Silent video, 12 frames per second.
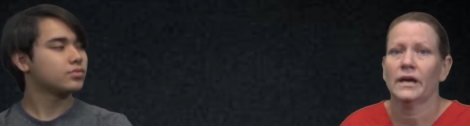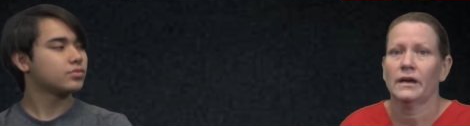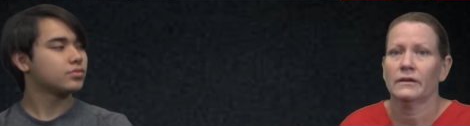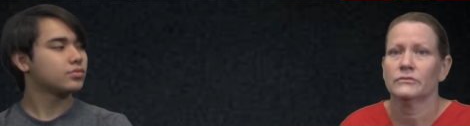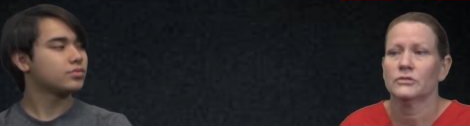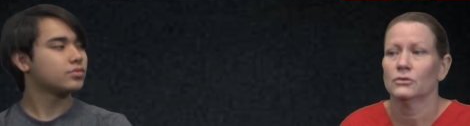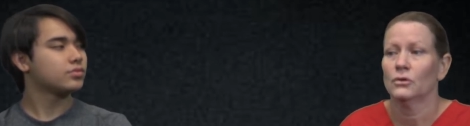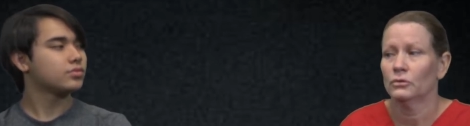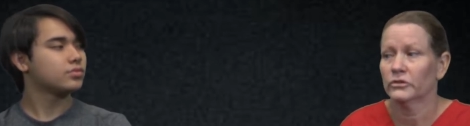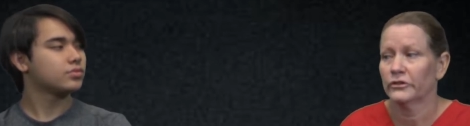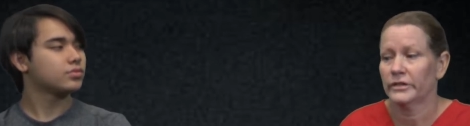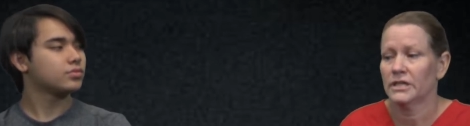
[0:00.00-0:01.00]
Speaker 1: have to
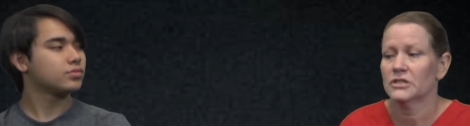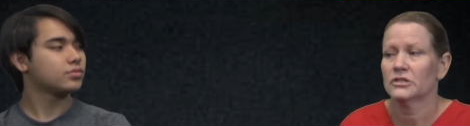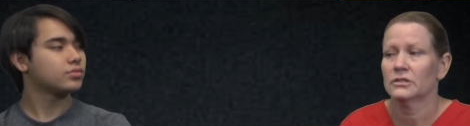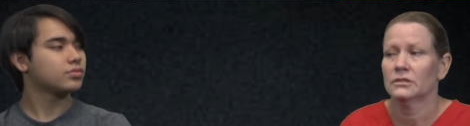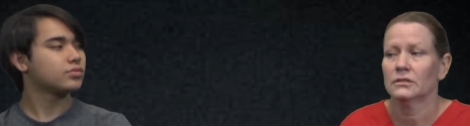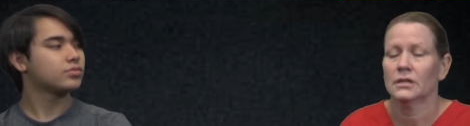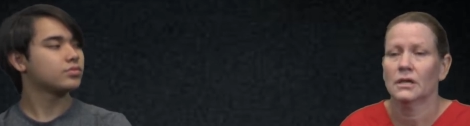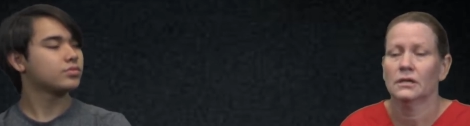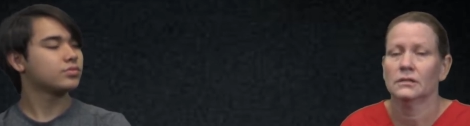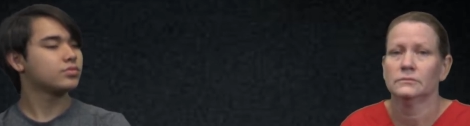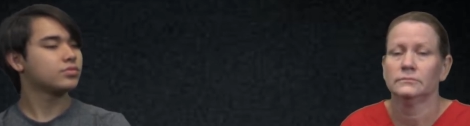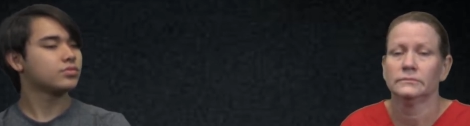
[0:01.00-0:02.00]
hold our nation
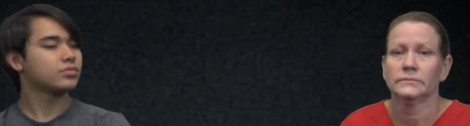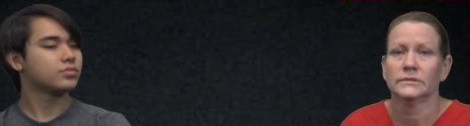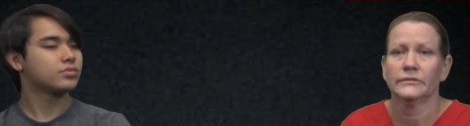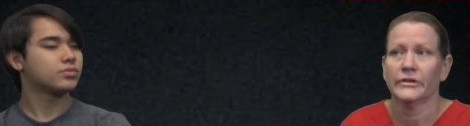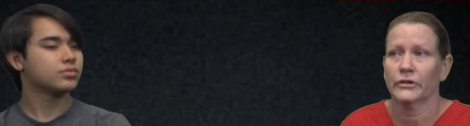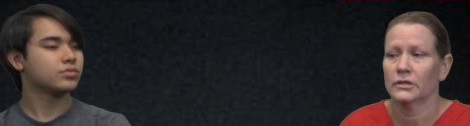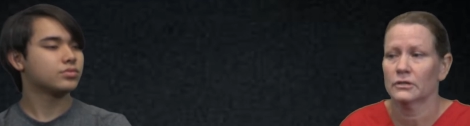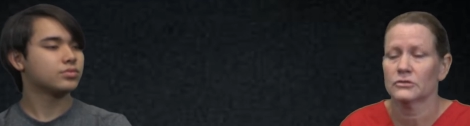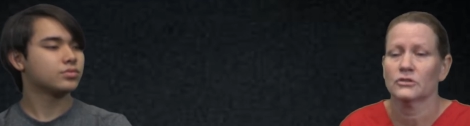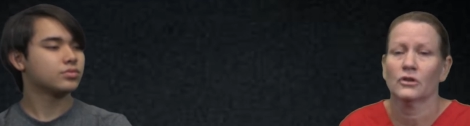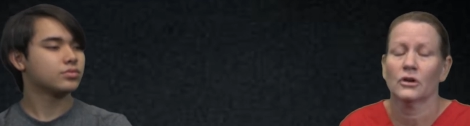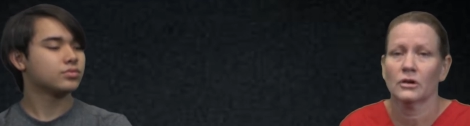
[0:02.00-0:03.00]
um, very close
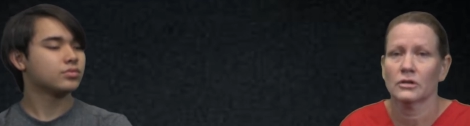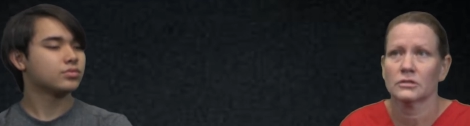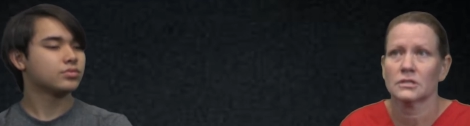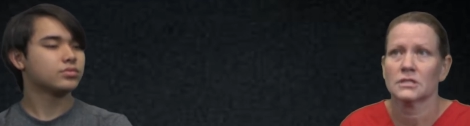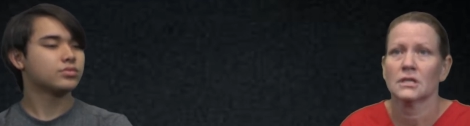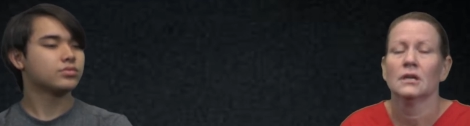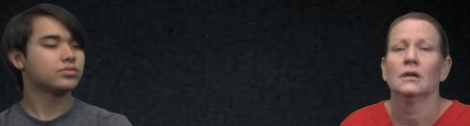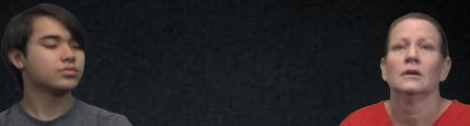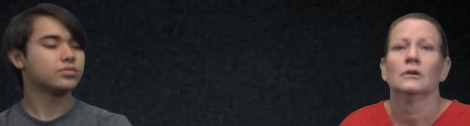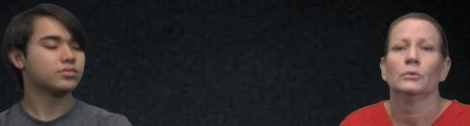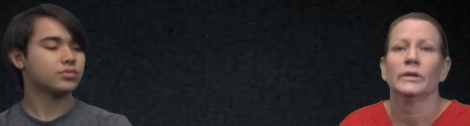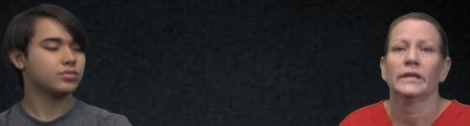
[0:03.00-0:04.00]
to our hearts.
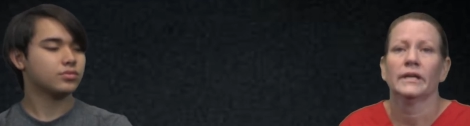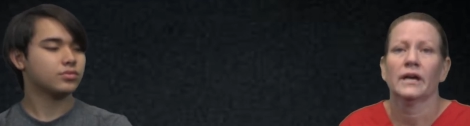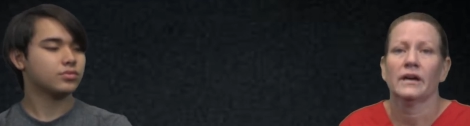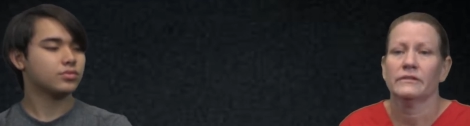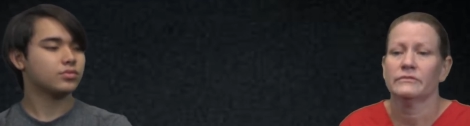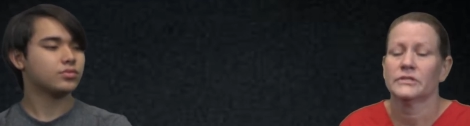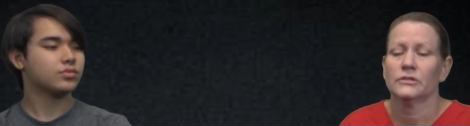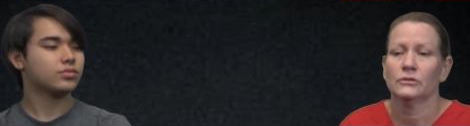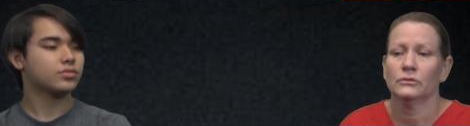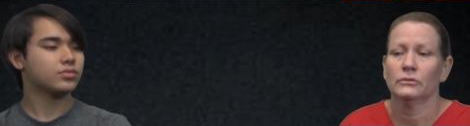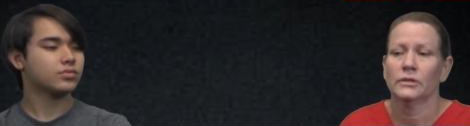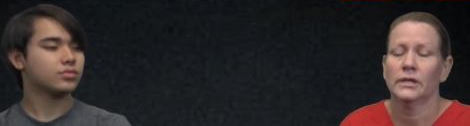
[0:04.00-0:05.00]
We have
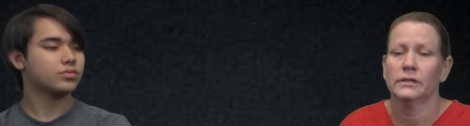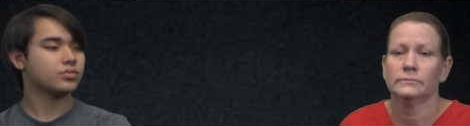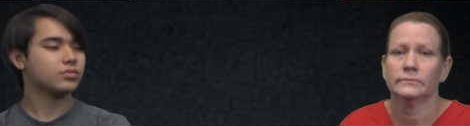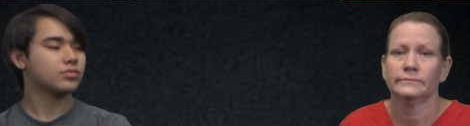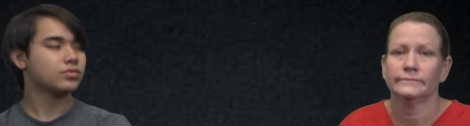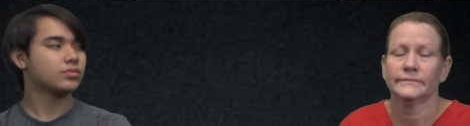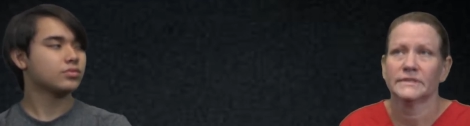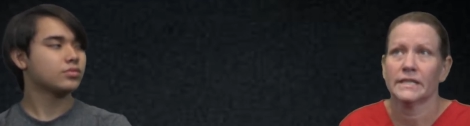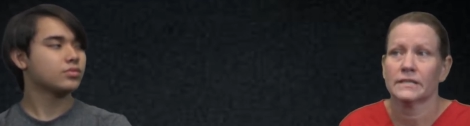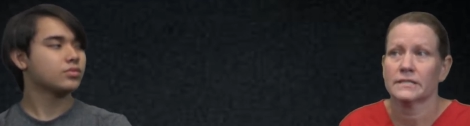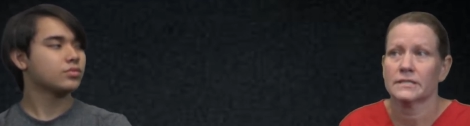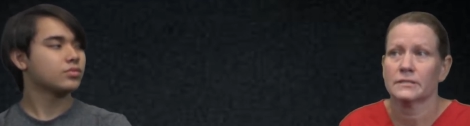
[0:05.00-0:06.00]
to um,
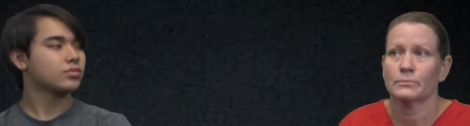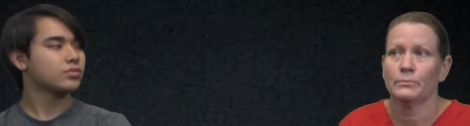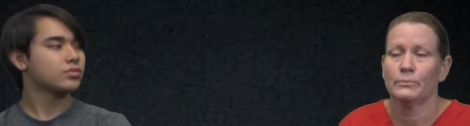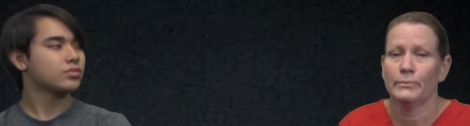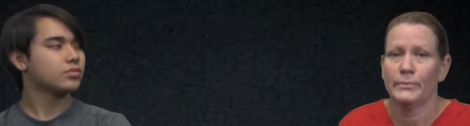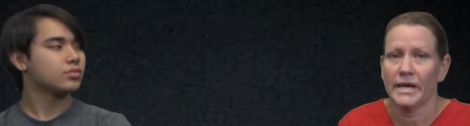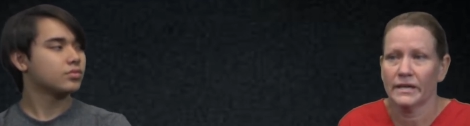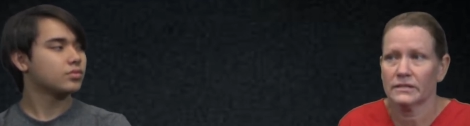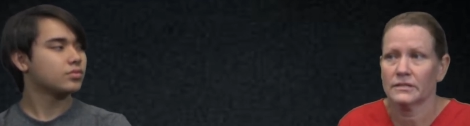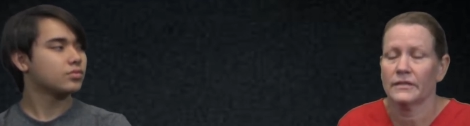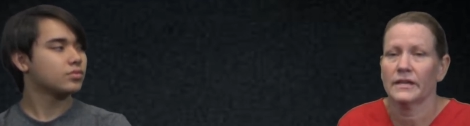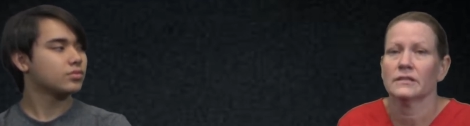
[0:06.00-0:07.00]

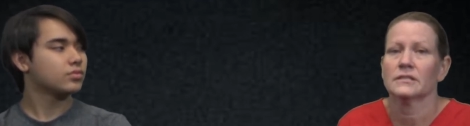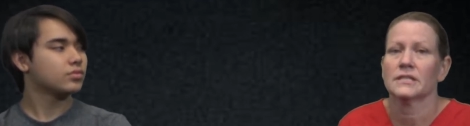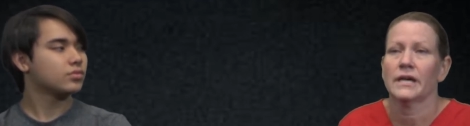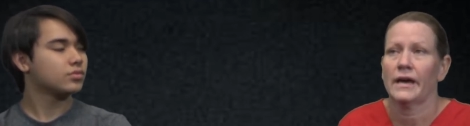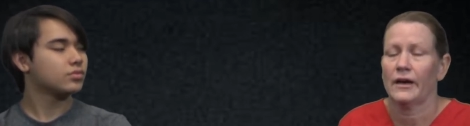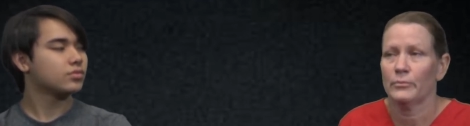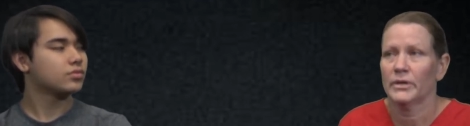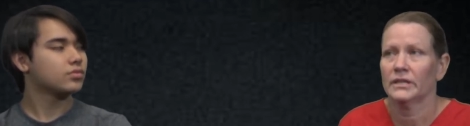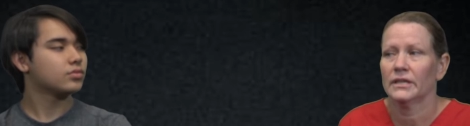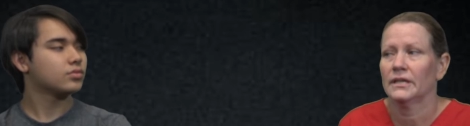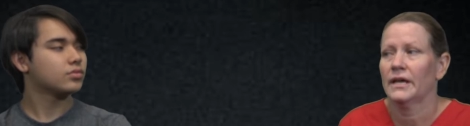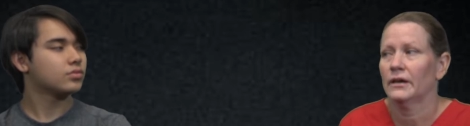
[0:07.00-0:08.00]
expect things to
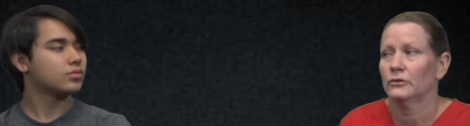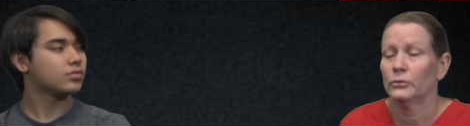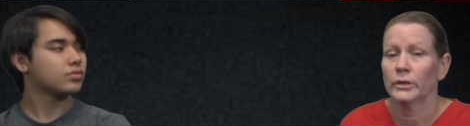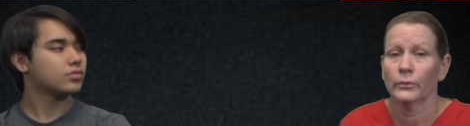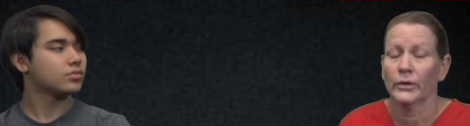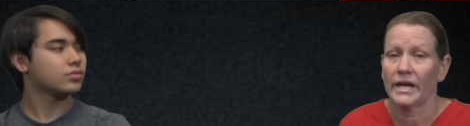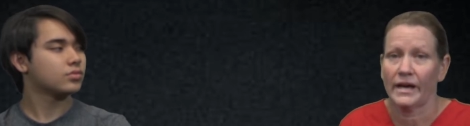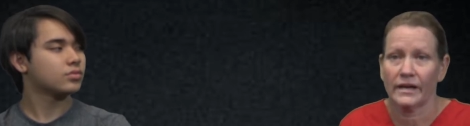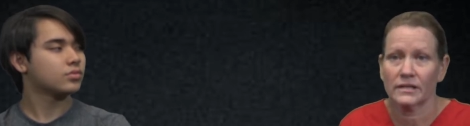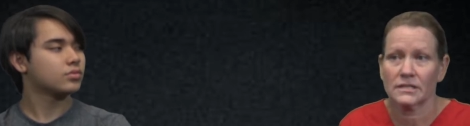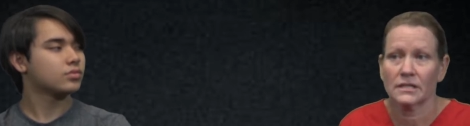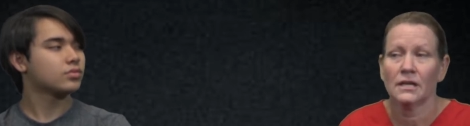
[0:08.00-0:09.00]
happen and how do we
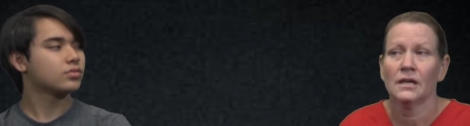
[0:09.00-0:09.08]
react.